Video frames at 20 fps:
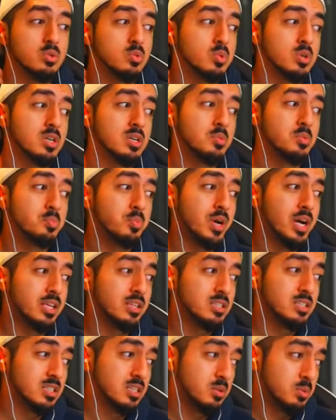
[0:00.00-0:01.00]
dudes, we're gonna
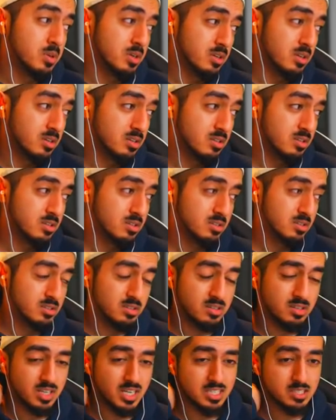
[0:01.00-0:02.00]
buy this anyway.
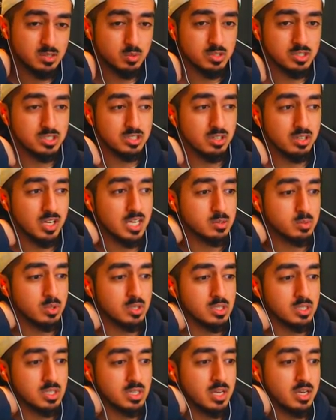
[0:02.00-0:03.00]
I just want to show you guys
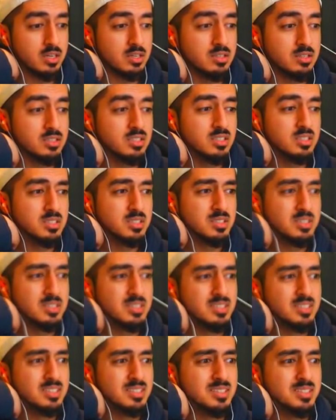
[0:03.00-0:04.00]
what it's like.
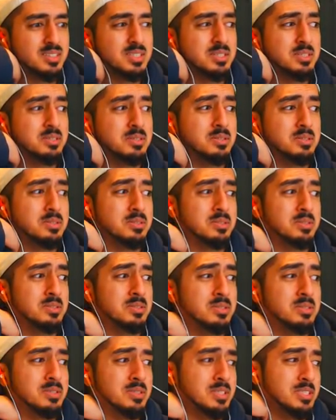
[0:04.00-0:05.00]

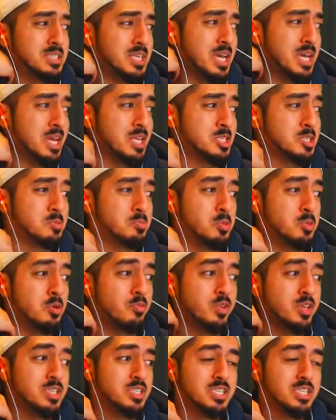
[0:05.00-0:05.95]
Oh, let's add some more